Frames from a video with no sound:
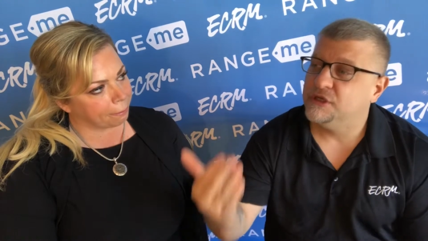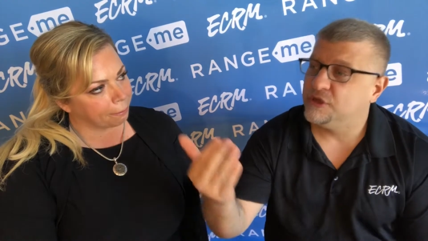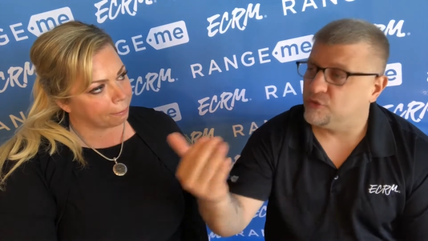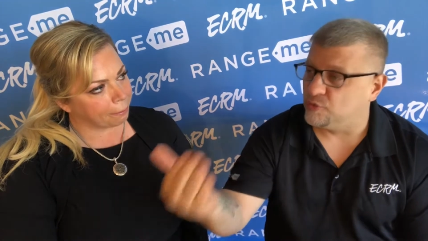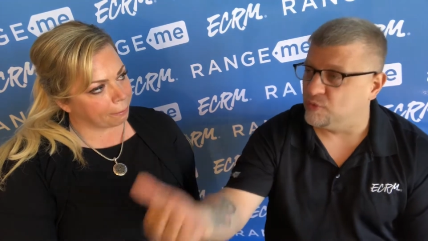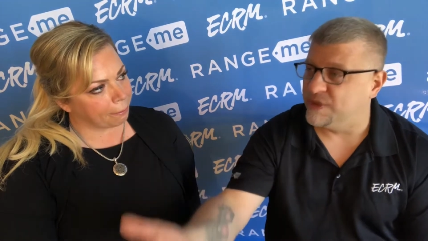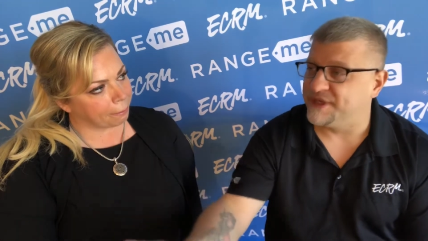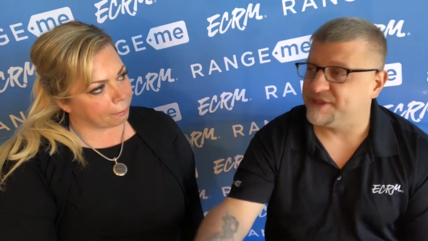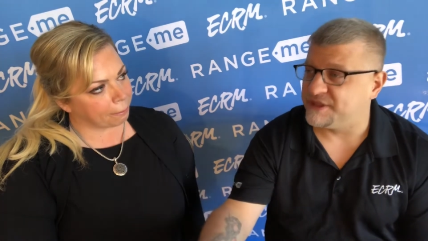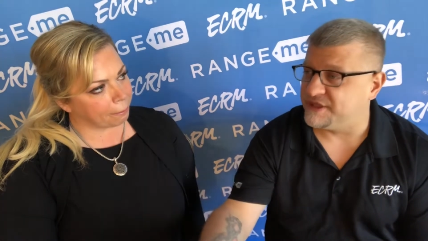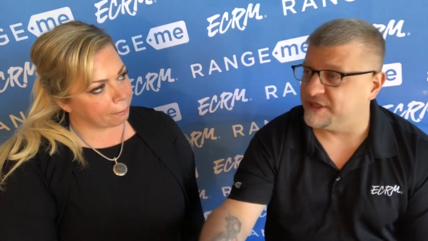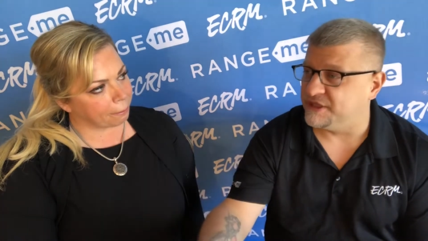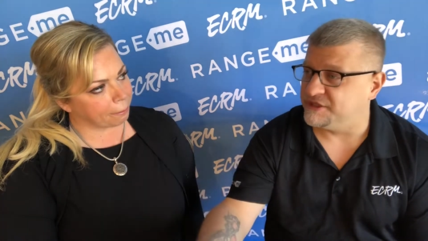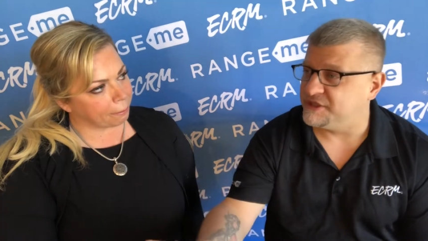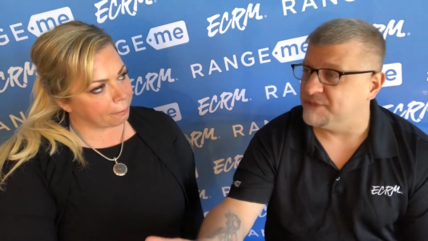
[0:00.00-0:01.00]
Speaker 1: with
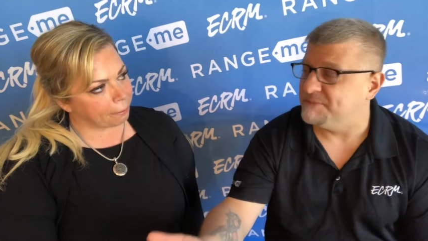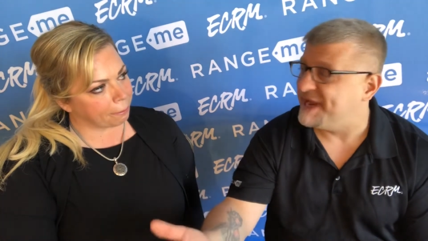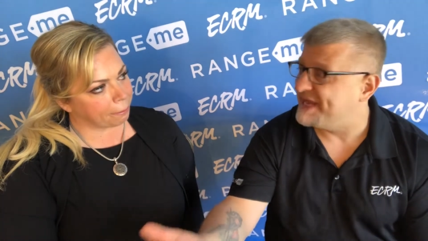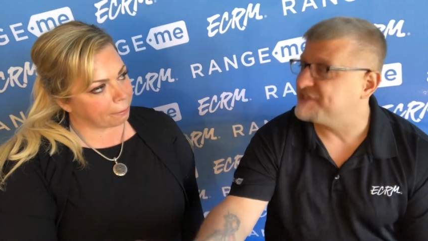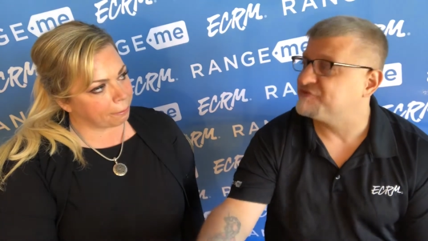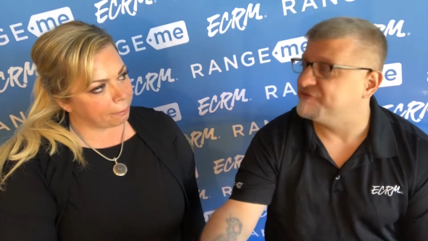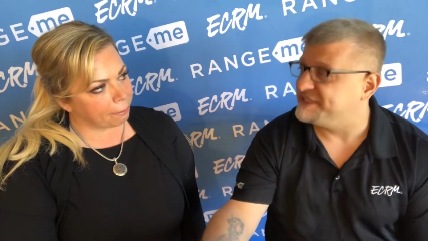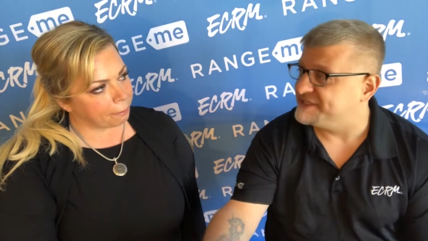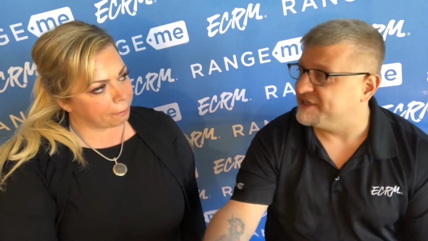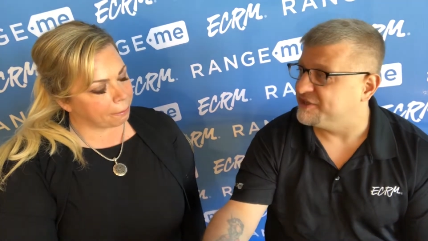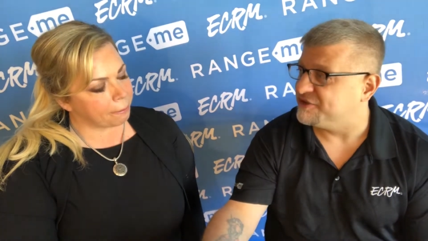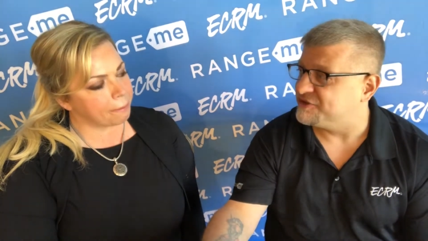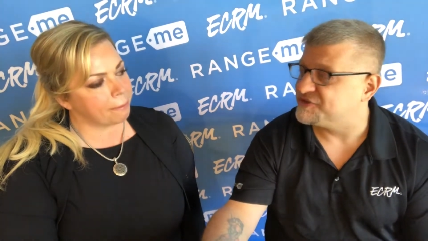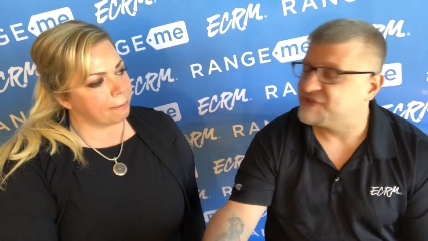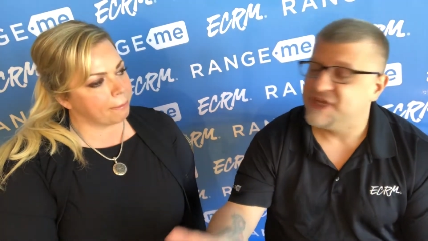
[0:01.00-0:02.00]
the, the mass
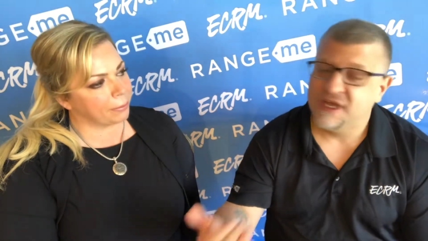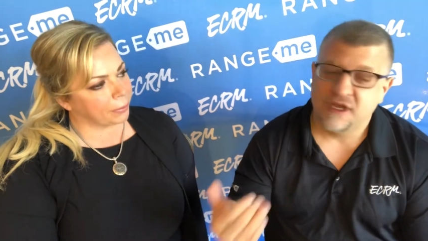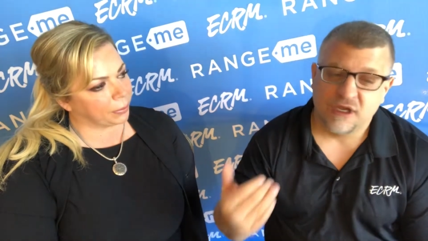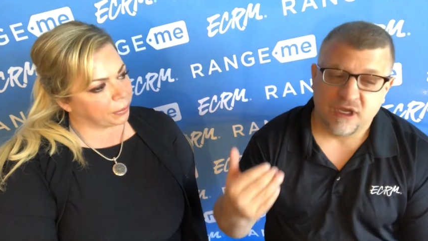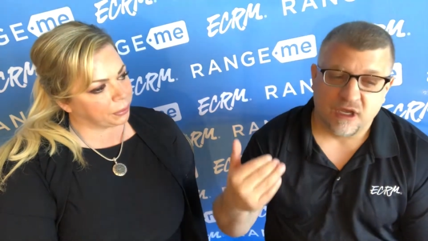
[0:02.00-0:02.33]
retailers. Mm -hmm.